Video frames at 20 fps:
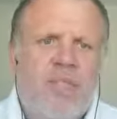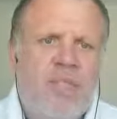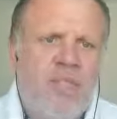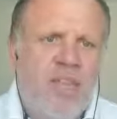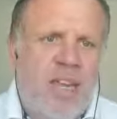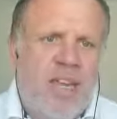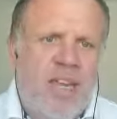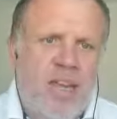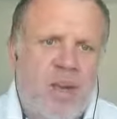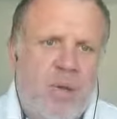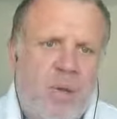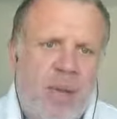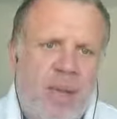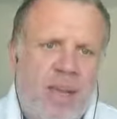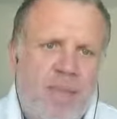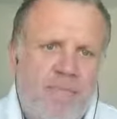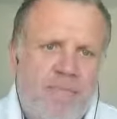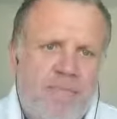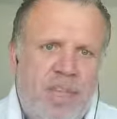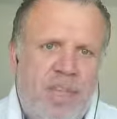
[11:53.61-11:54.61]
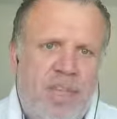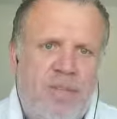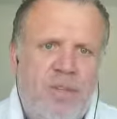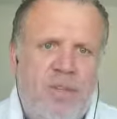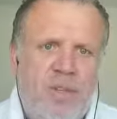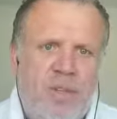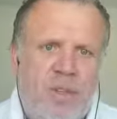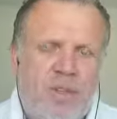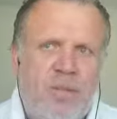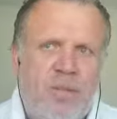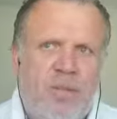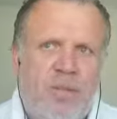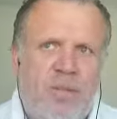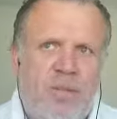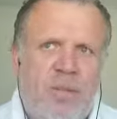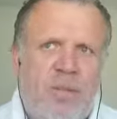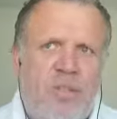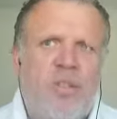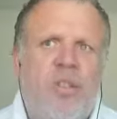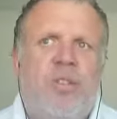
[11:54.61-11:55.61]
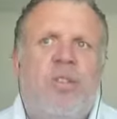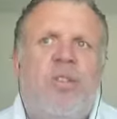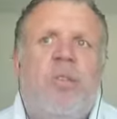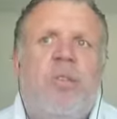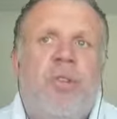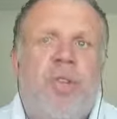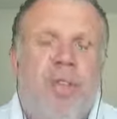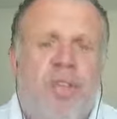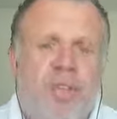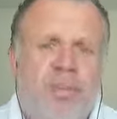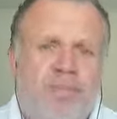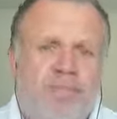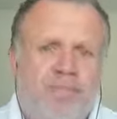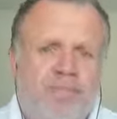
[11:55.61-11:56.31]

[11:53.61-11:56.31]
Take it away. It's just noise.